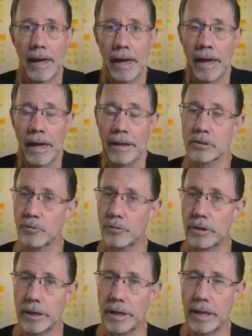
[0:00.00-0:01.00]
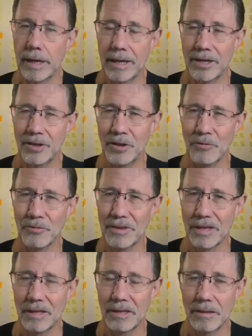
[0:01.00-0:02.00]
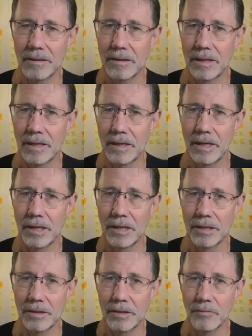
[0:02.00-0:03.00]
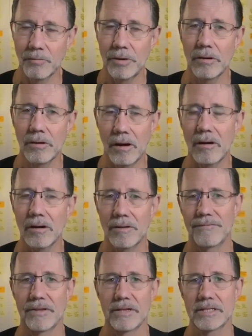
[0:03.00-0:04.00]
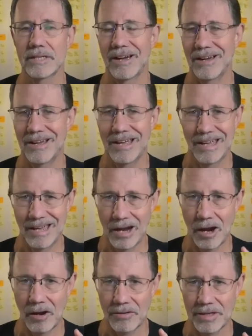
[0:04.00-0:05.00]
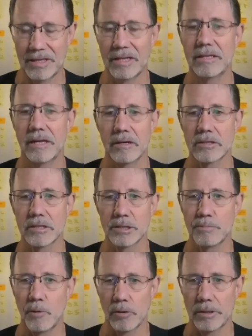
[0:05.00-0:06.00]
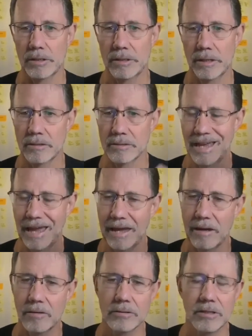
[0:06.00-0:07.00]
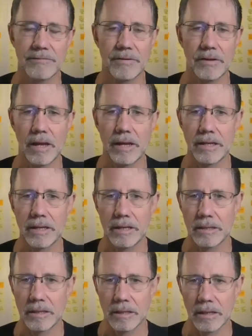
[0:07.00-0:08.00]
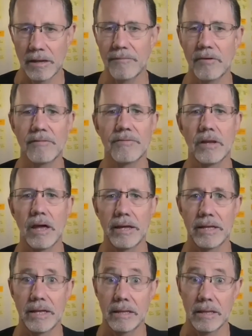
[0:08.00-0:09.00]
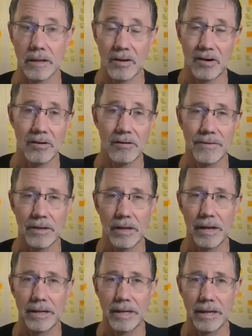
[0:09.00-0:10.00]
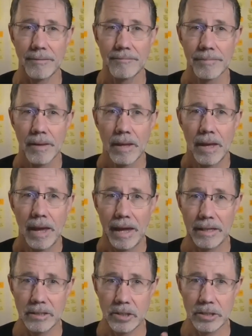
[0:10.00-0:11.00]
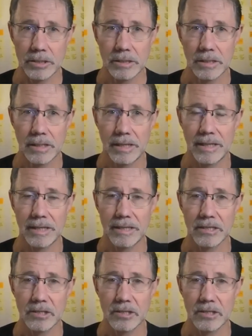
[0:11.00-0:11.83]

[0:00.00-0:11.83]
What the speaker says: And it's really, you know, the real art of this are the details, the small details, the angles of the lighting, the level of the lighting, the color of the lighting, and just getting this